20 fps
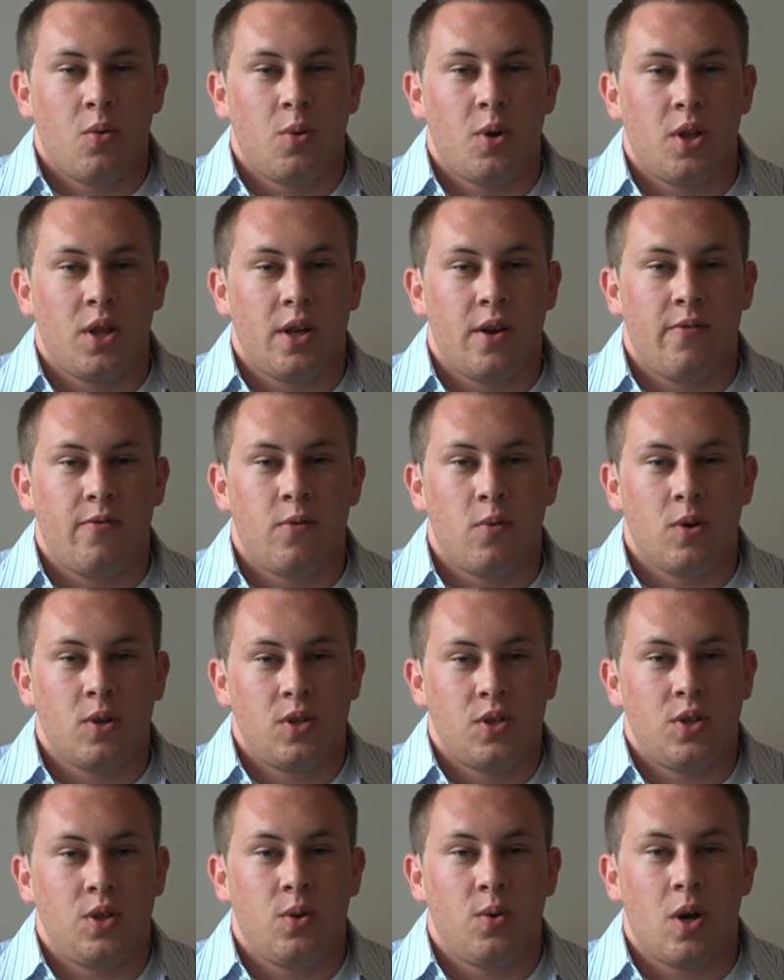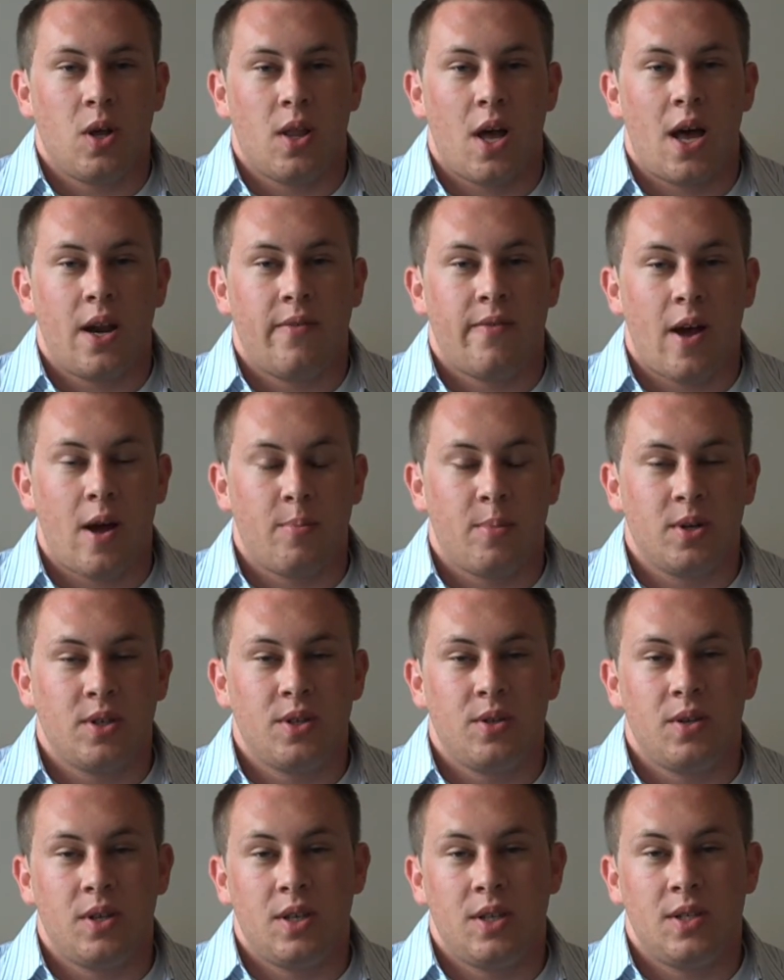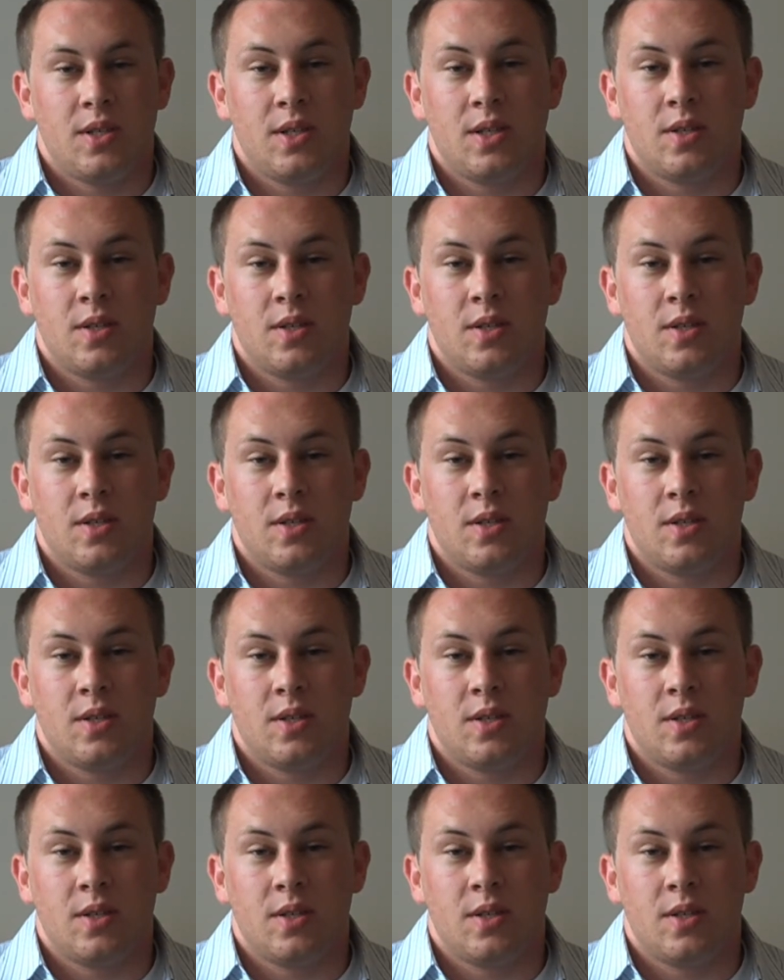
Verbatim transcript: really affords you a lot of opportunities,